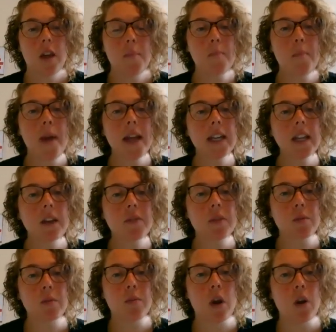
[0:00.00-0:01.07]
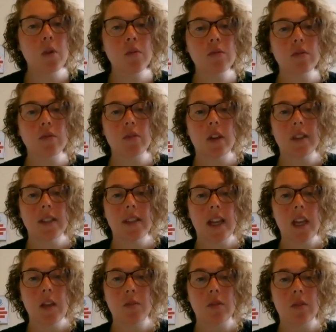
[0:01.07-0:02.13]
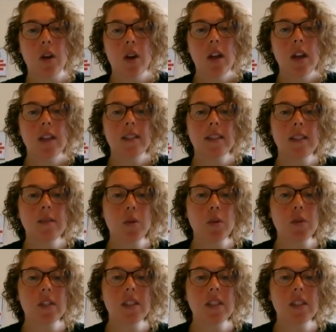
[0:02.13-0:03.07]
Many of the proposals on the table seem both